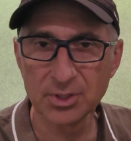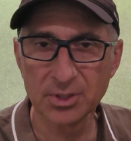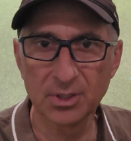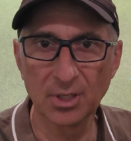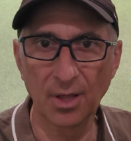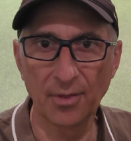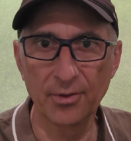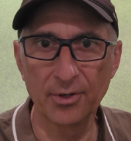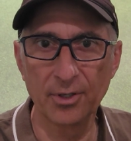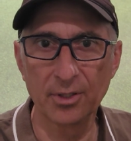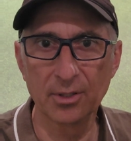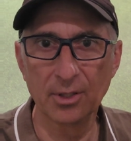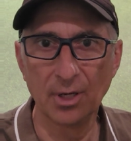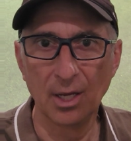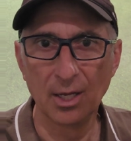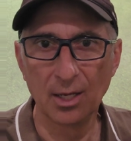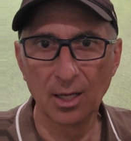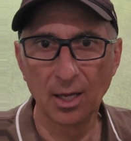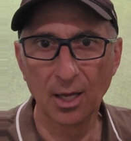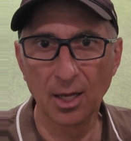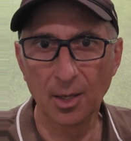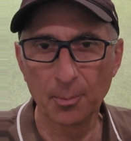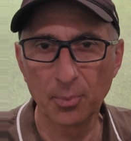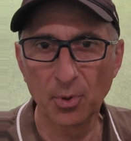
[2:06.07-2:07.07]
another
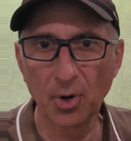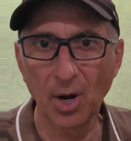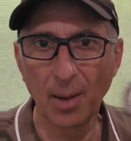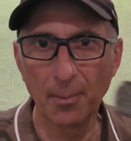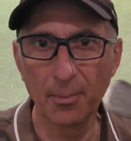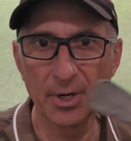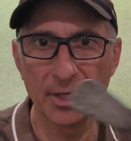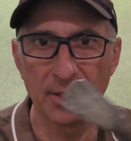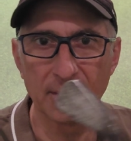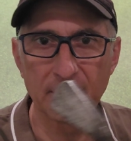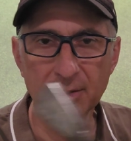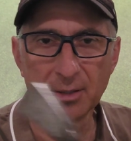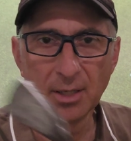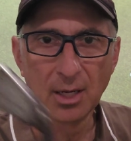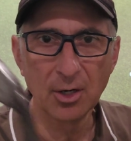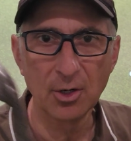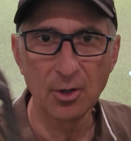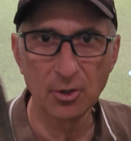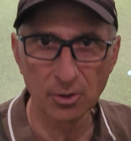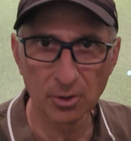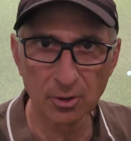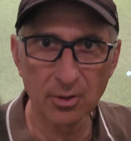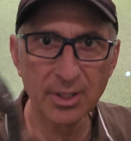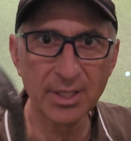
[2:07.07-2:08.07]
prominent
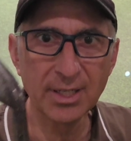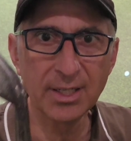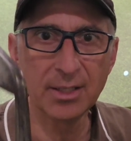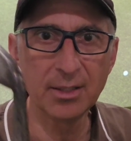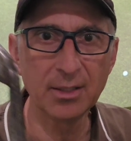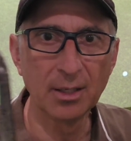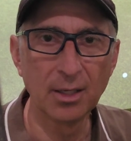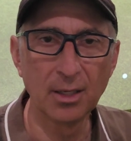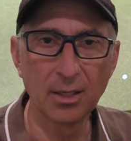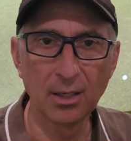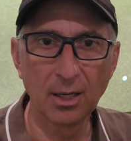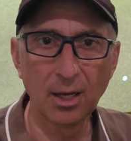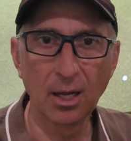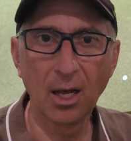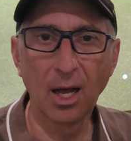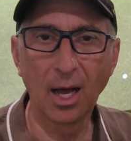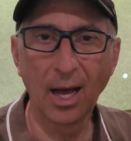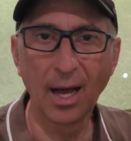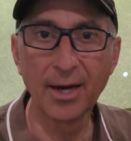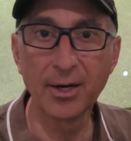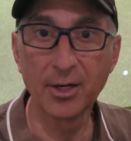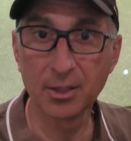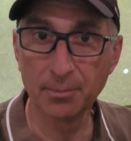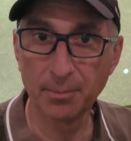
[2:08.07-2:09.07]
early
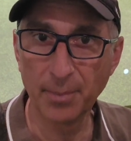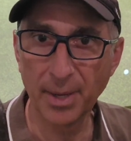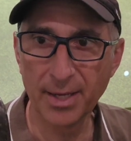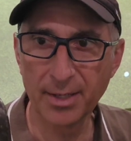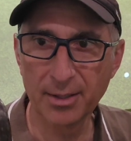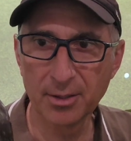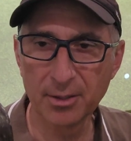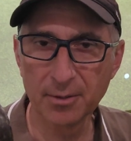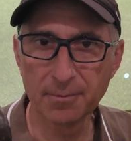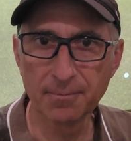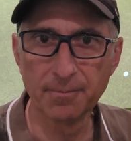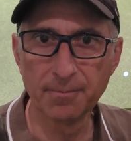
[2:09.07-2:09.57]
iron maker.